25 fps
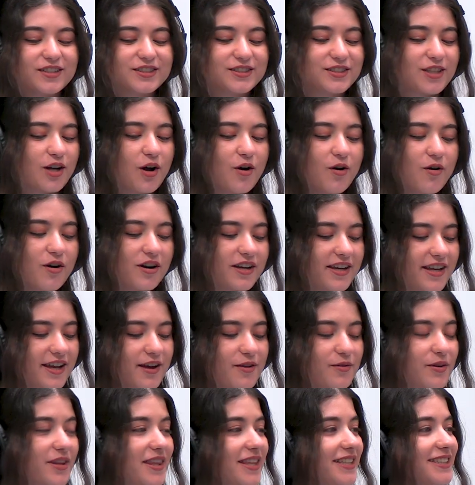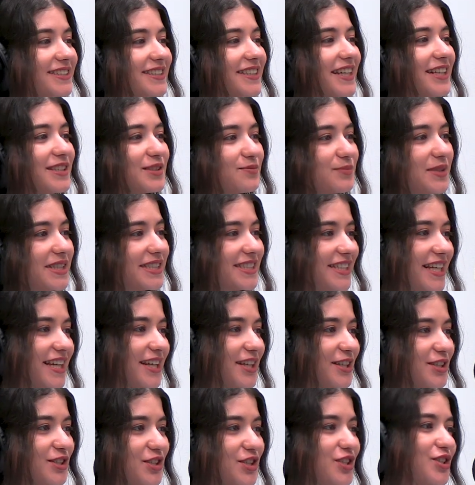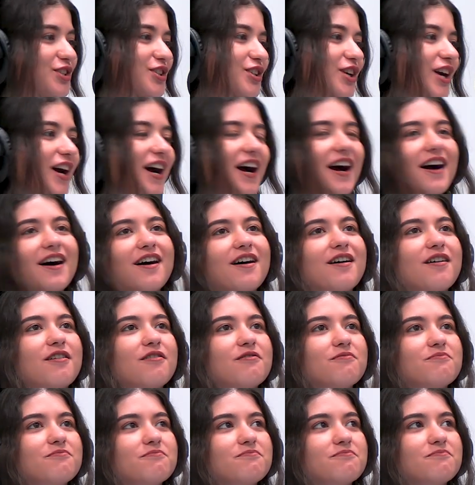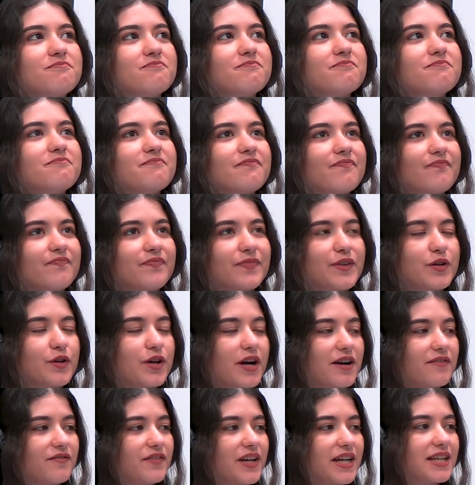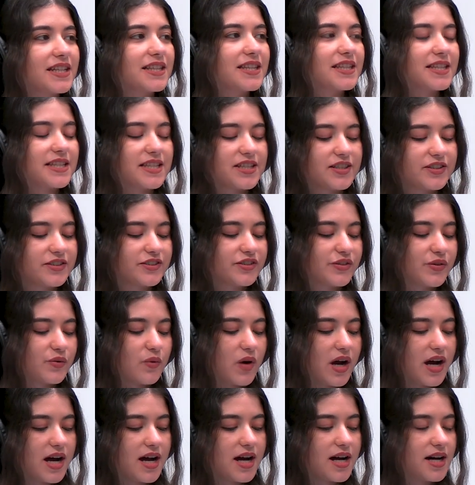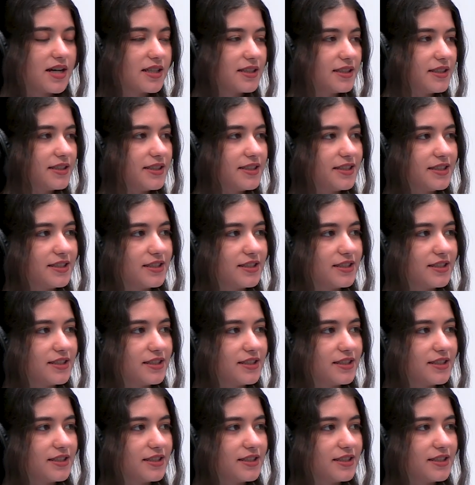So, okay, with this nice message, do you have anything else to add?